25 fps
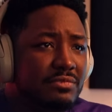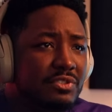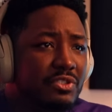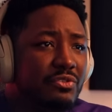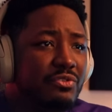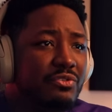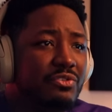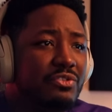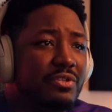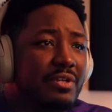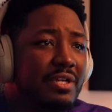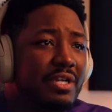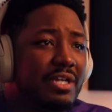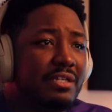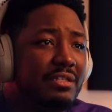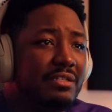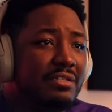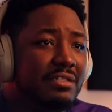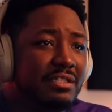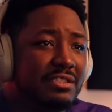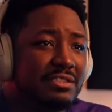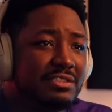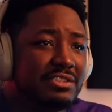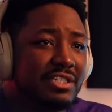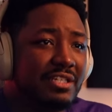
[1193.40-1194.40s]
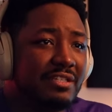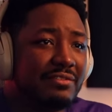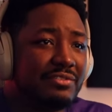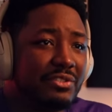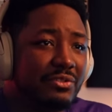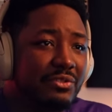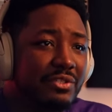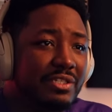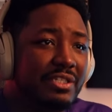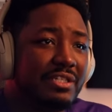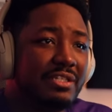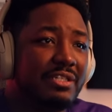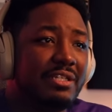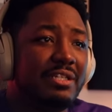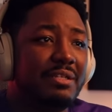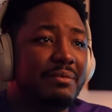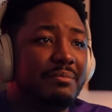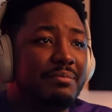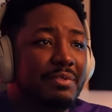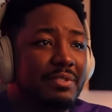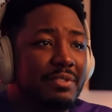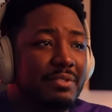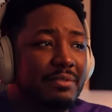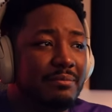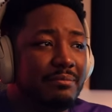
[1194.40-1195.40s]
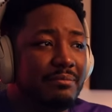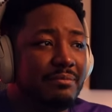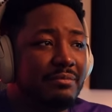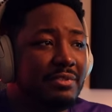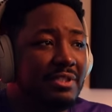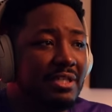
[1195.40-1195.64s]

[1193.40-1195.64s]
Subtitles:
Dude trying to look tough so he can get up in them